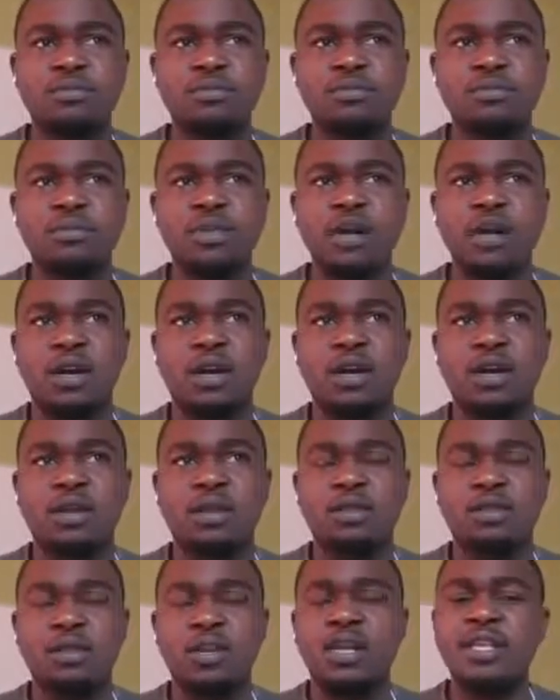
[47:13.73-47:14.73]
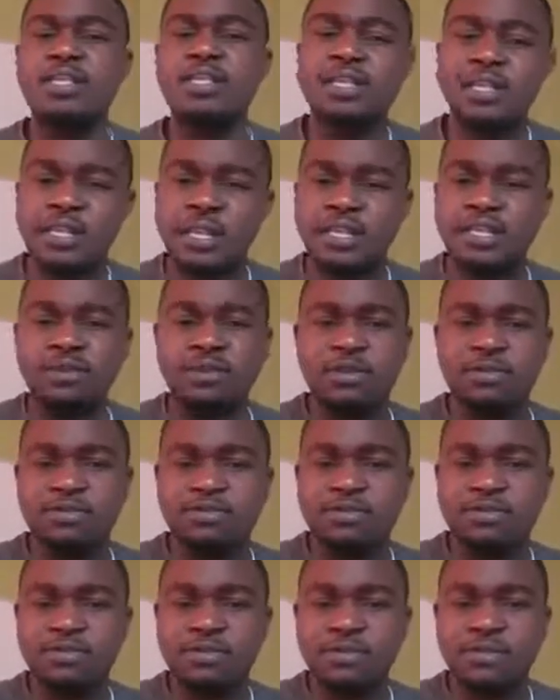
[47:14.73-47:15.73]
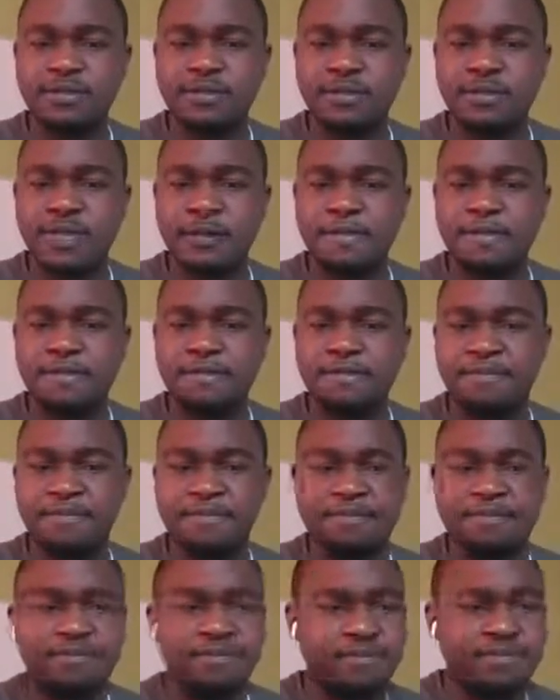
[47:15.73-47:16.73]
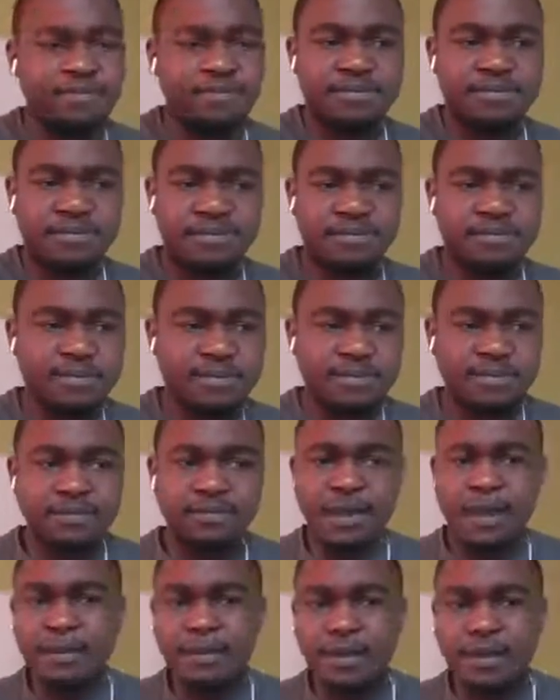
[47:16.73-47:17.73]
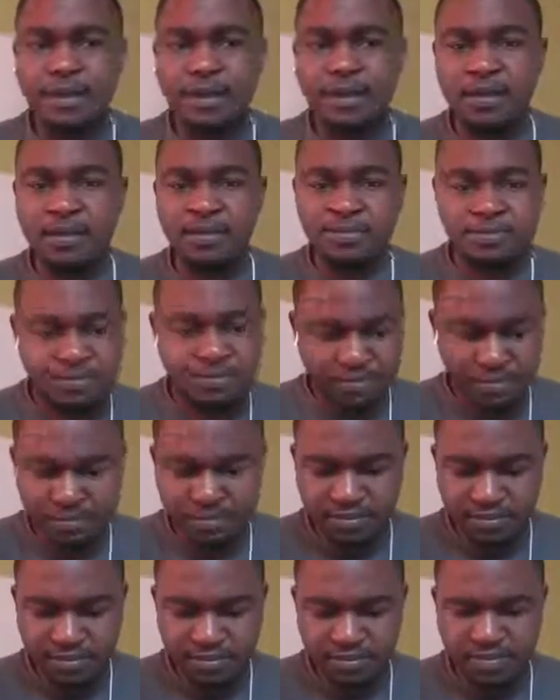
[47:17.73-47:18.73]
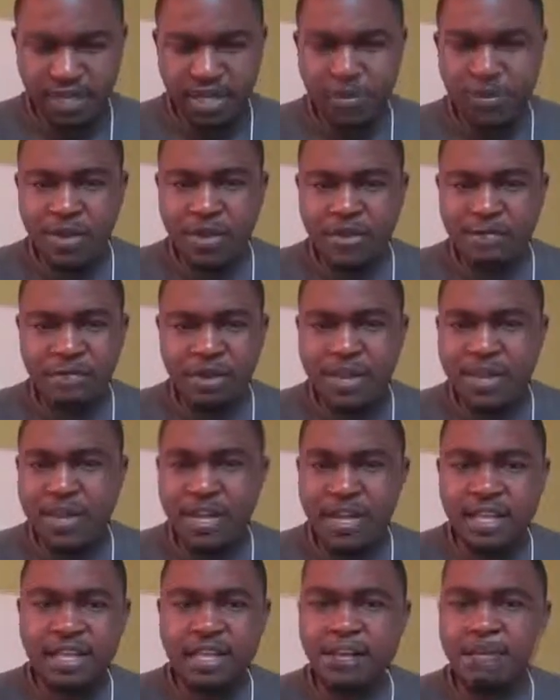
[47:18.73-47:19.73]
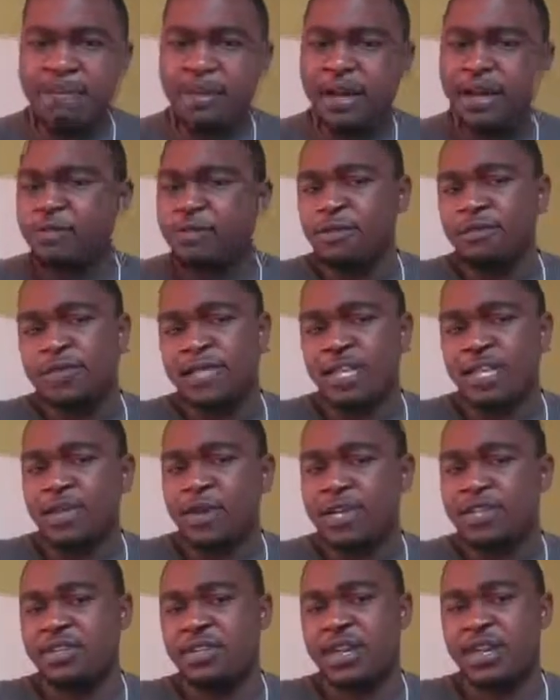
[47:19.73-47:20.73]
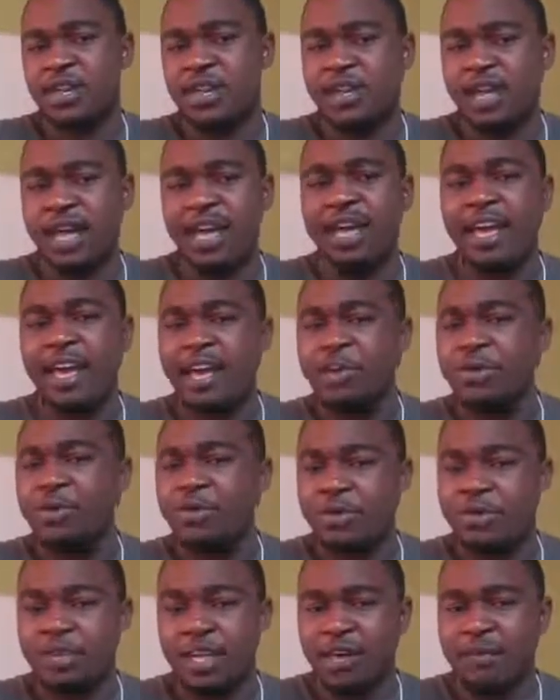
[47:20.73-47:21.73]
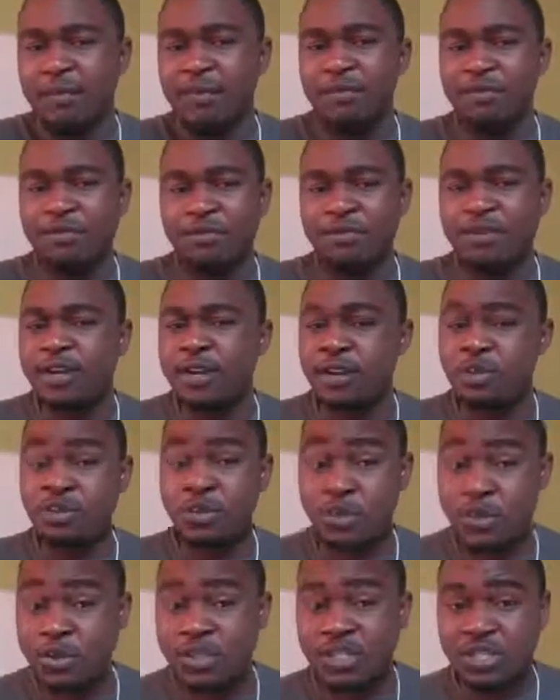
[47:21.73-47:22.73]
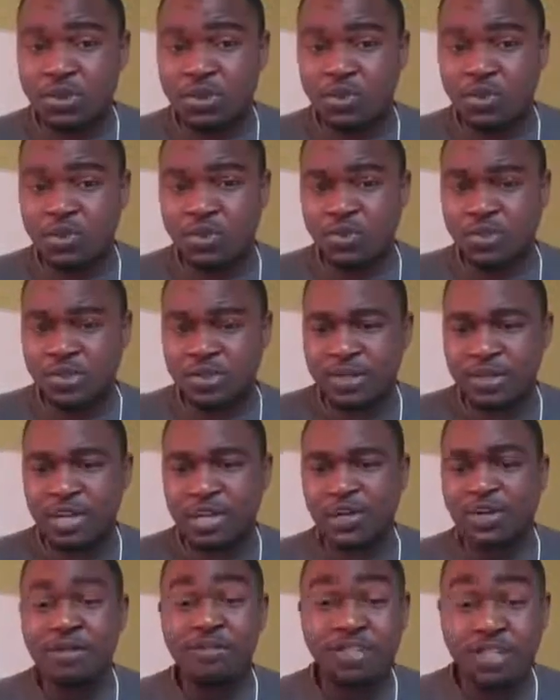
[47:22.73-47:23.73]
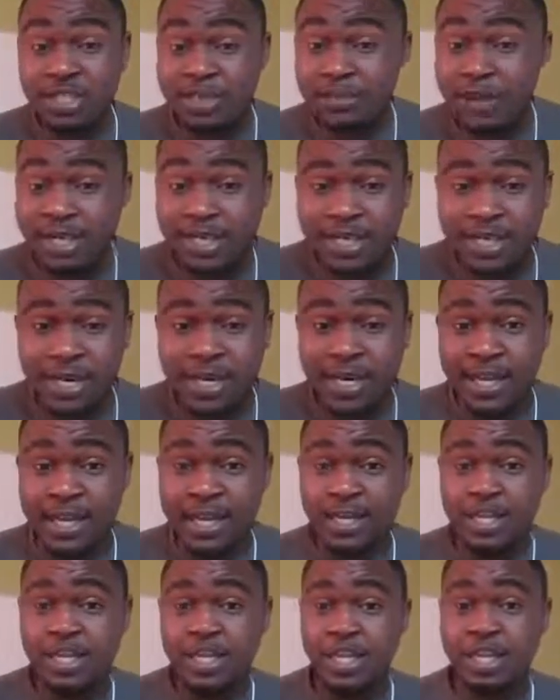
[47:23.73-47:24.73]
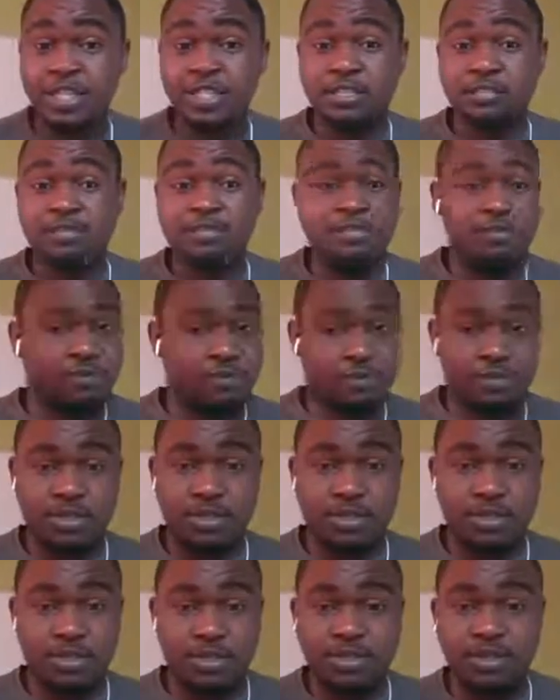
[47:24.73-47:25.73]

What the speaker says: the incidents of some, maybe we have many other platforms that actually I know they are more crowdsourcing tools with the Smart Harare initiative, which has